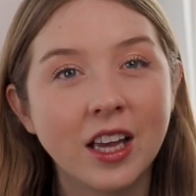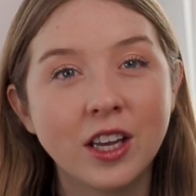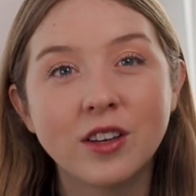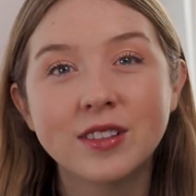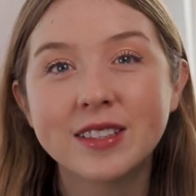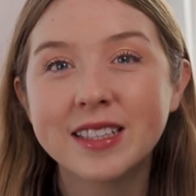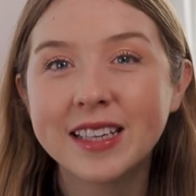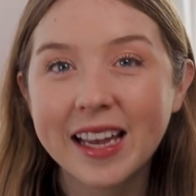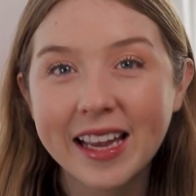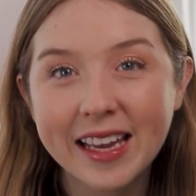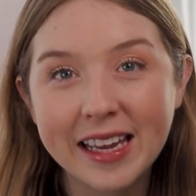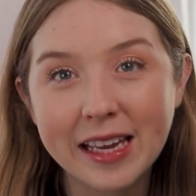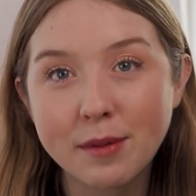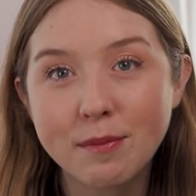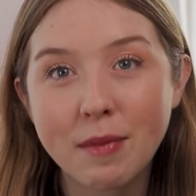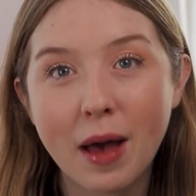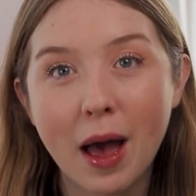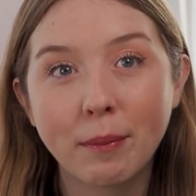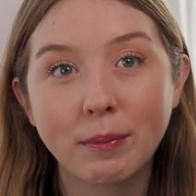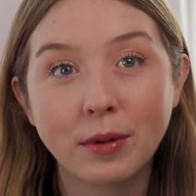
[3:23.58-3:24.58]
Using a heat
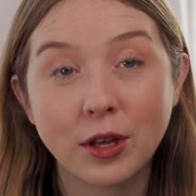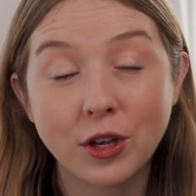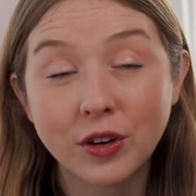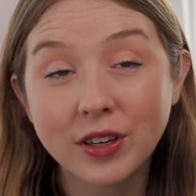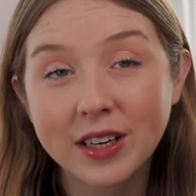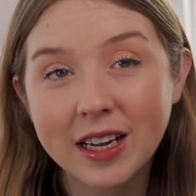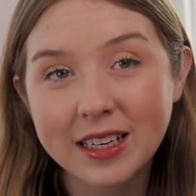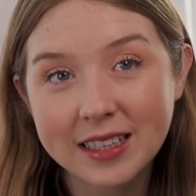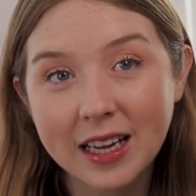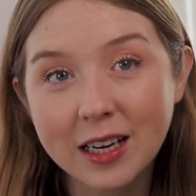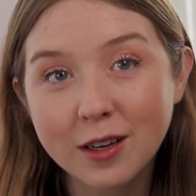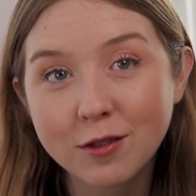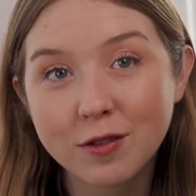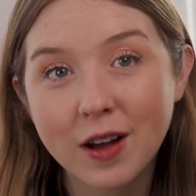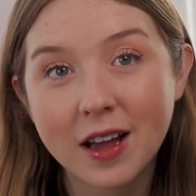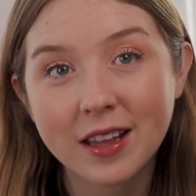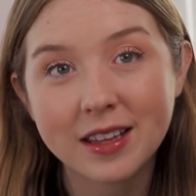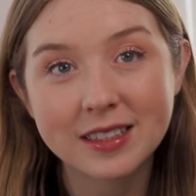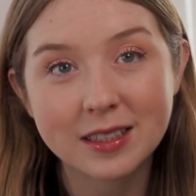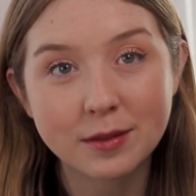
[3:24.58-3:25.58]
map, you can
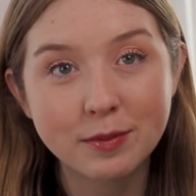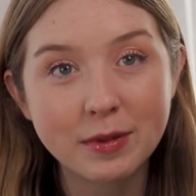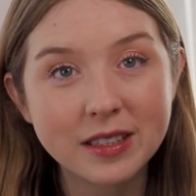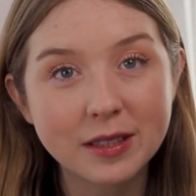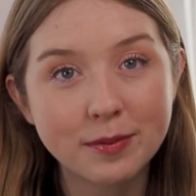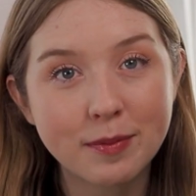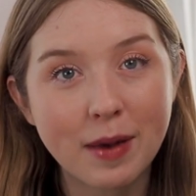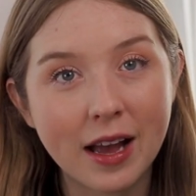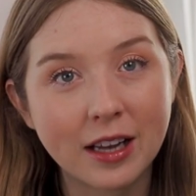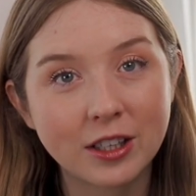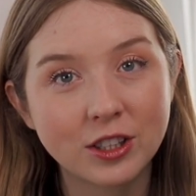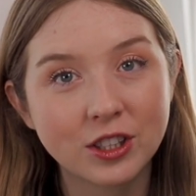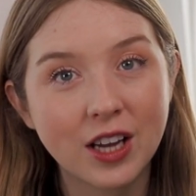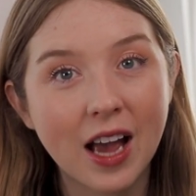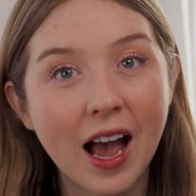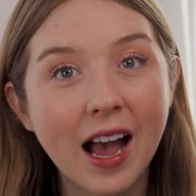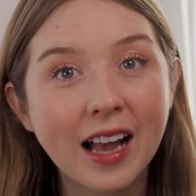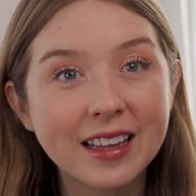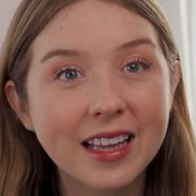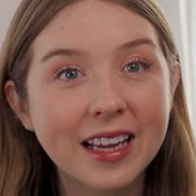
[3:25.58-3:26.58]
identify this mismatch,
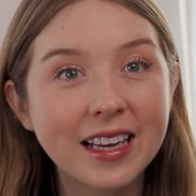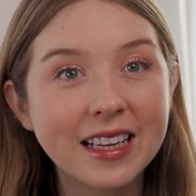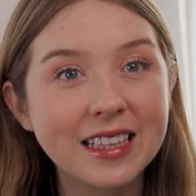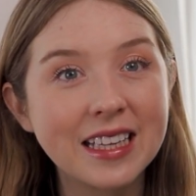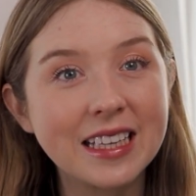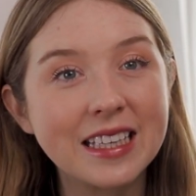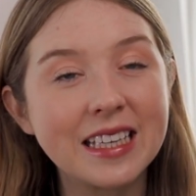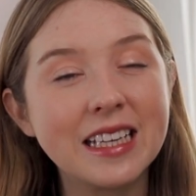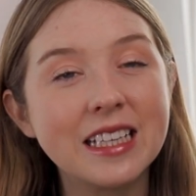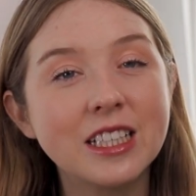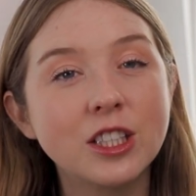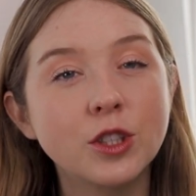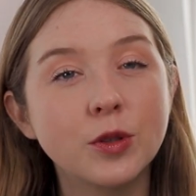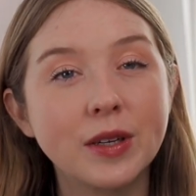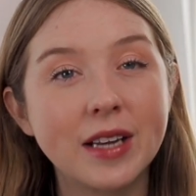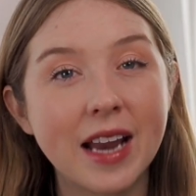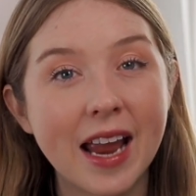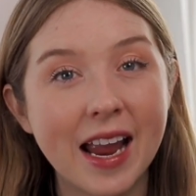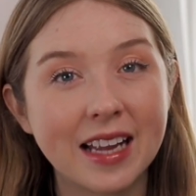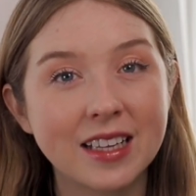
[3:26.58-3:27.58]
highlighting the need to
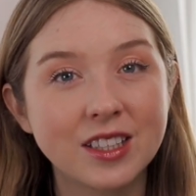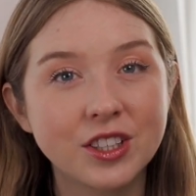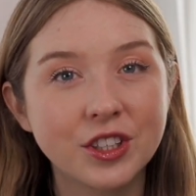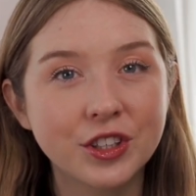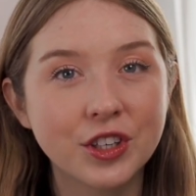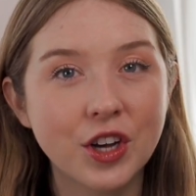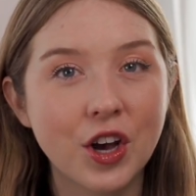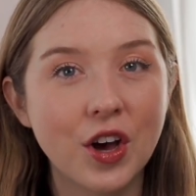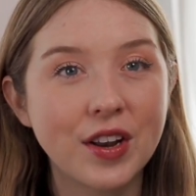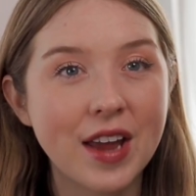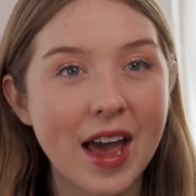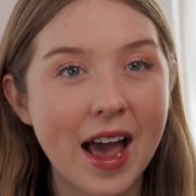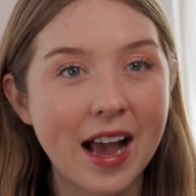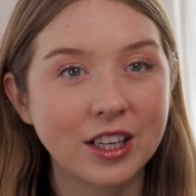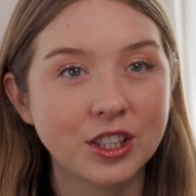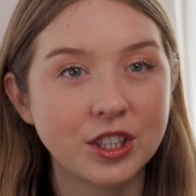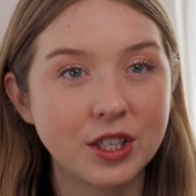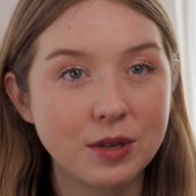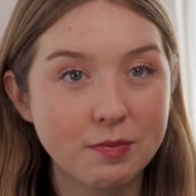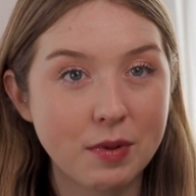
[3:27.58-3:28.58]
enhance your call to
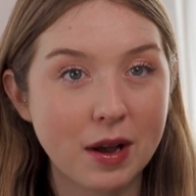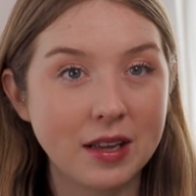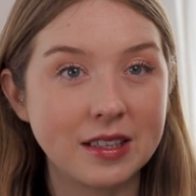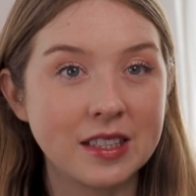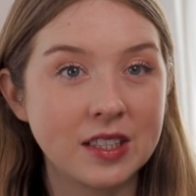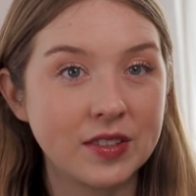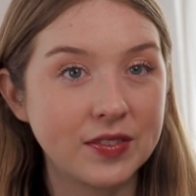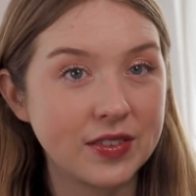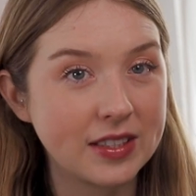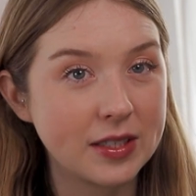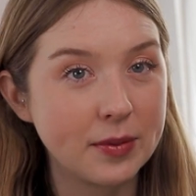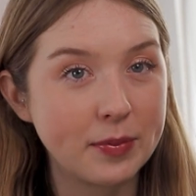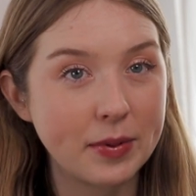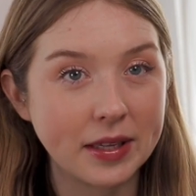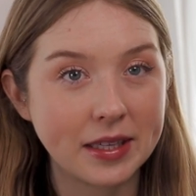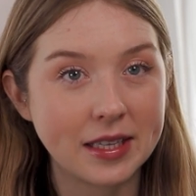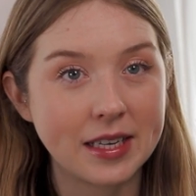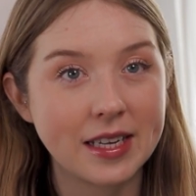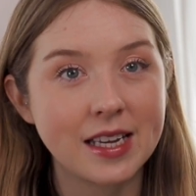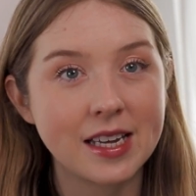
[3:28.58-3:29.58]
action button's
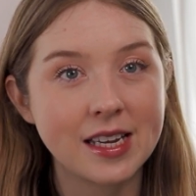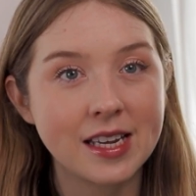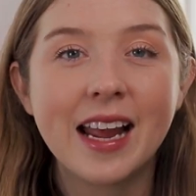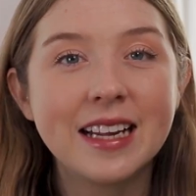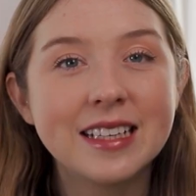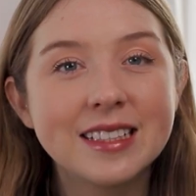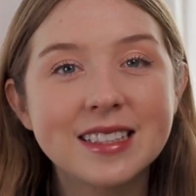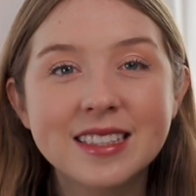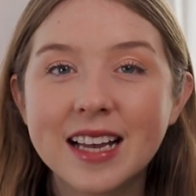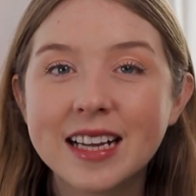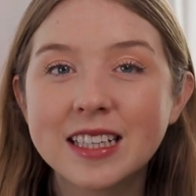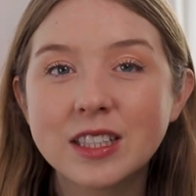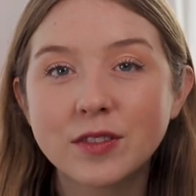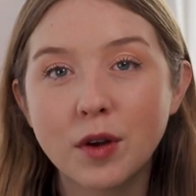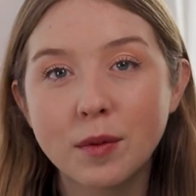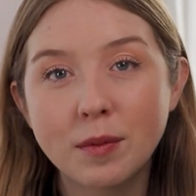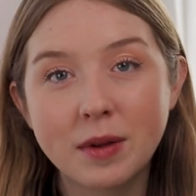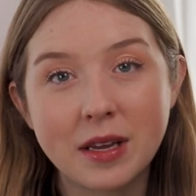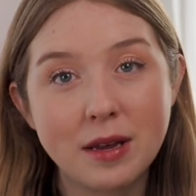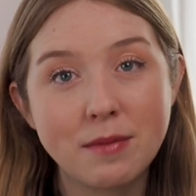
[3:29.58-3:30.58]
visibility. Insights
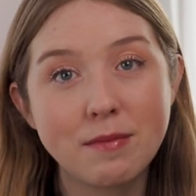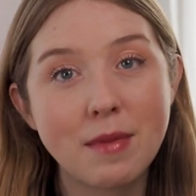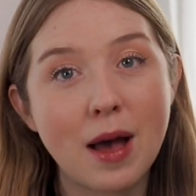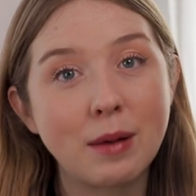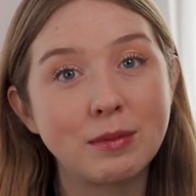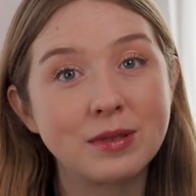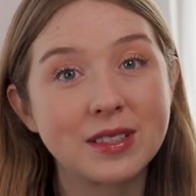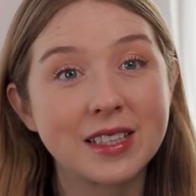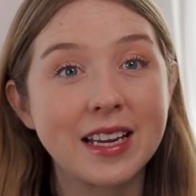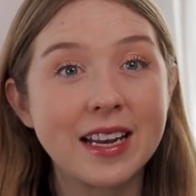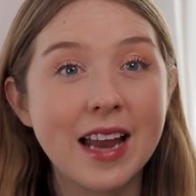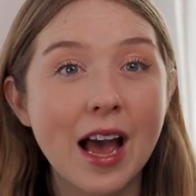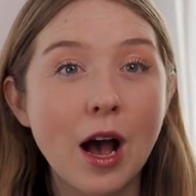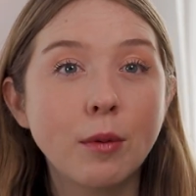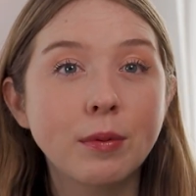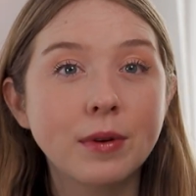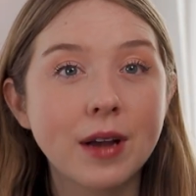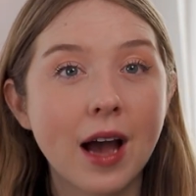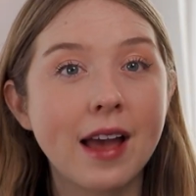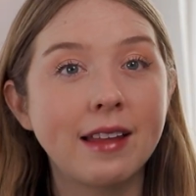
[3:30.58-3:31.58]
from heat maps can
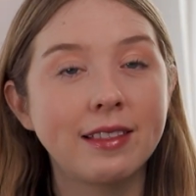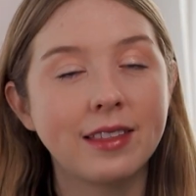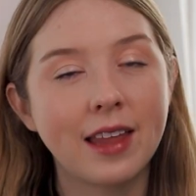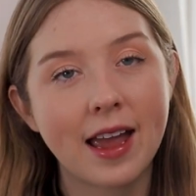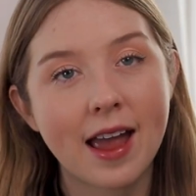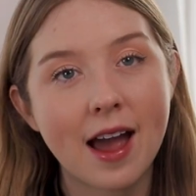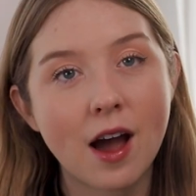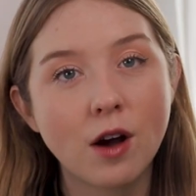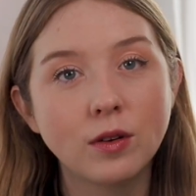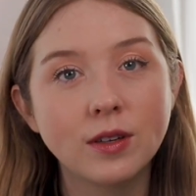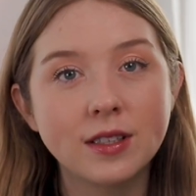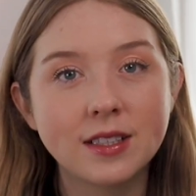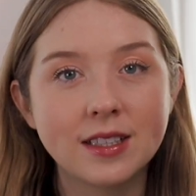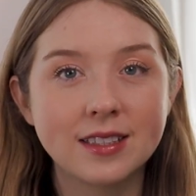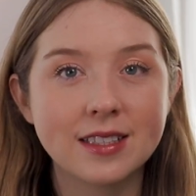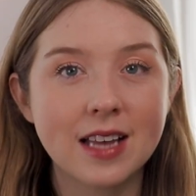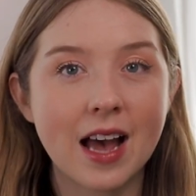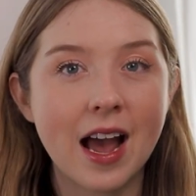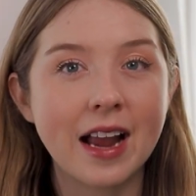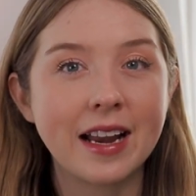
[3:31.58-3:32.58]
help guide layout,
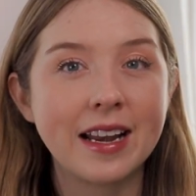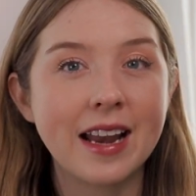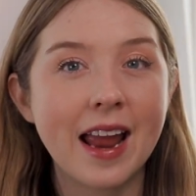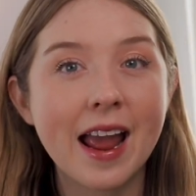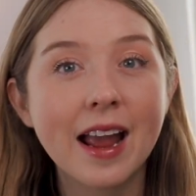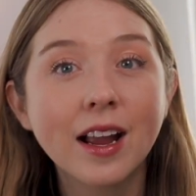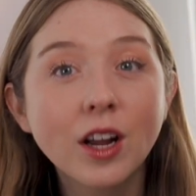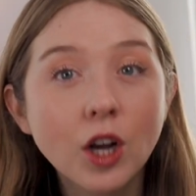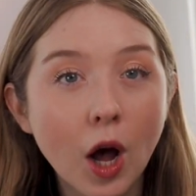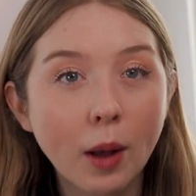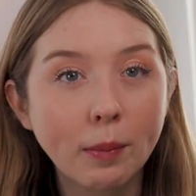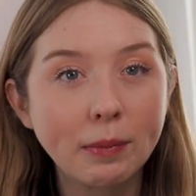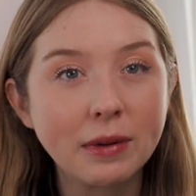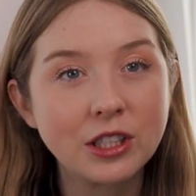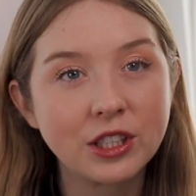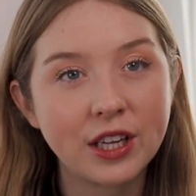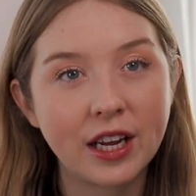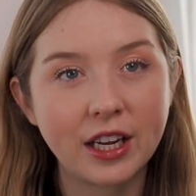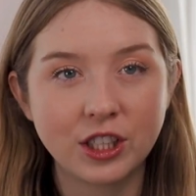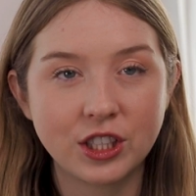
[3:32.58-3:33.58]
design, and copy
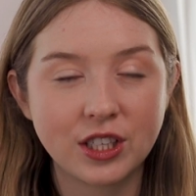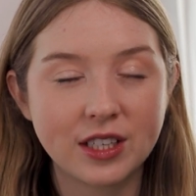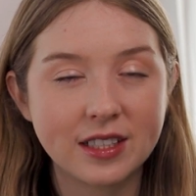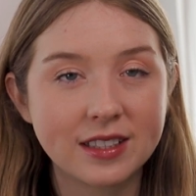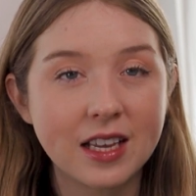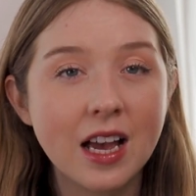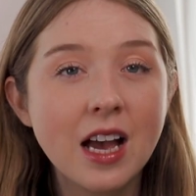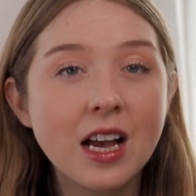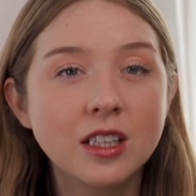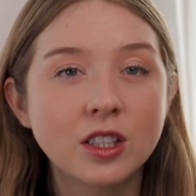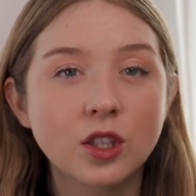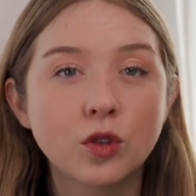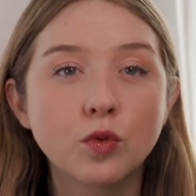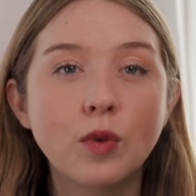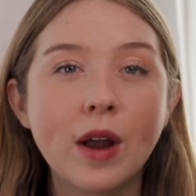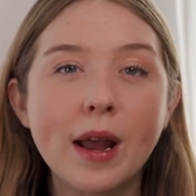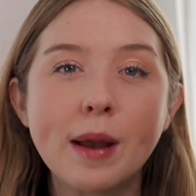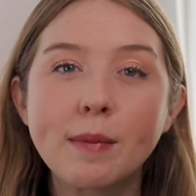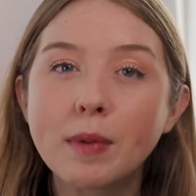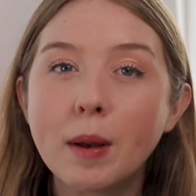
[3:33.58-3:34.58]
changes to
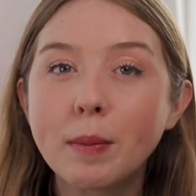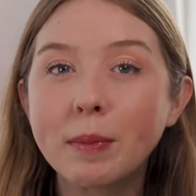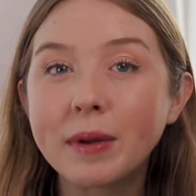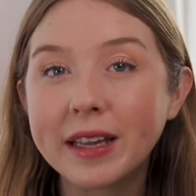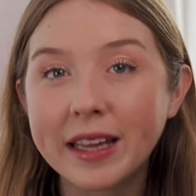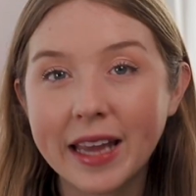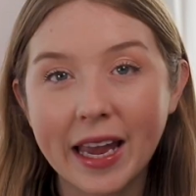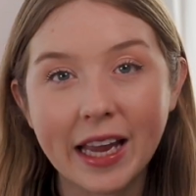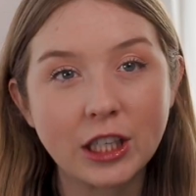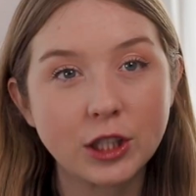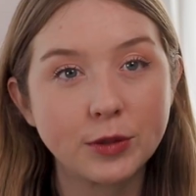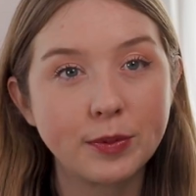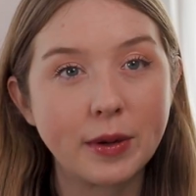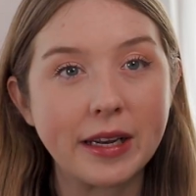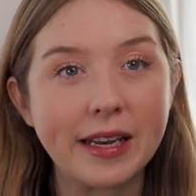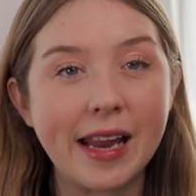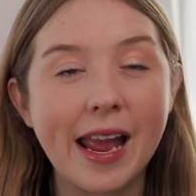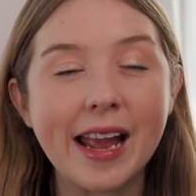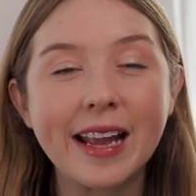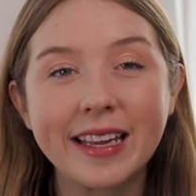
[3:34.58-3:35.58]
ramp up
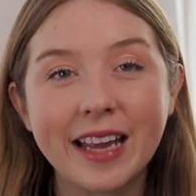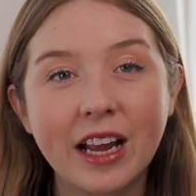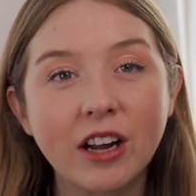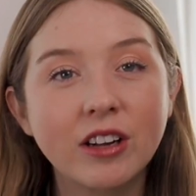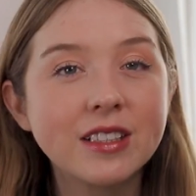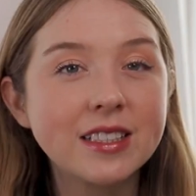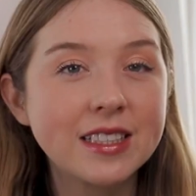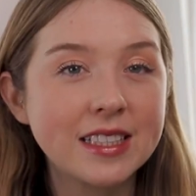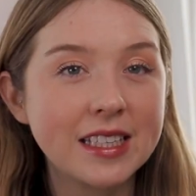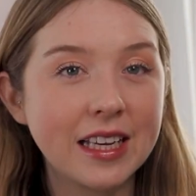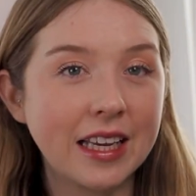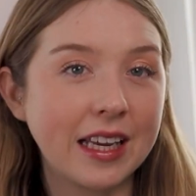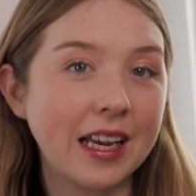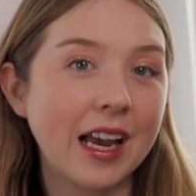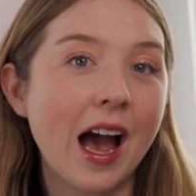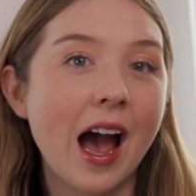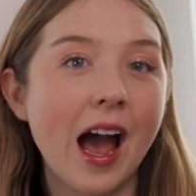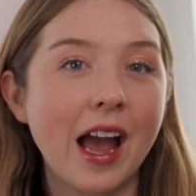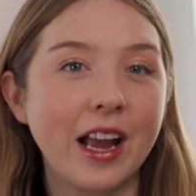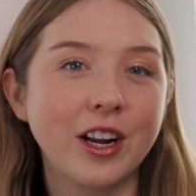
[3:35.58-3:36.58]
engagement and guarantee
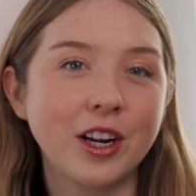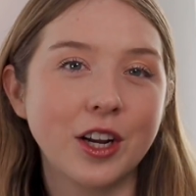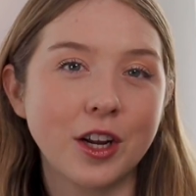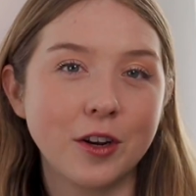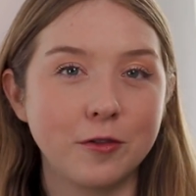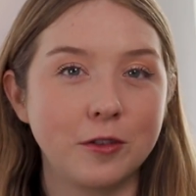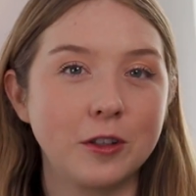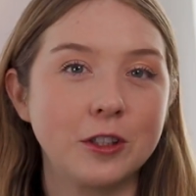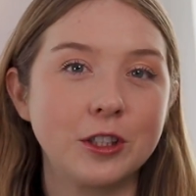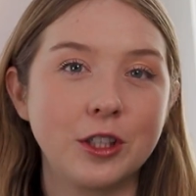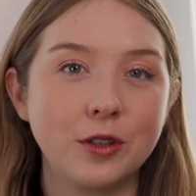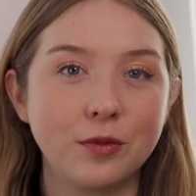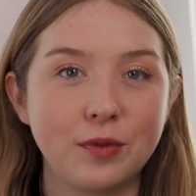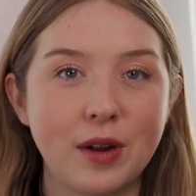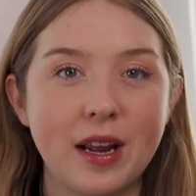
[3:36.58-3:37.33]
higher conversion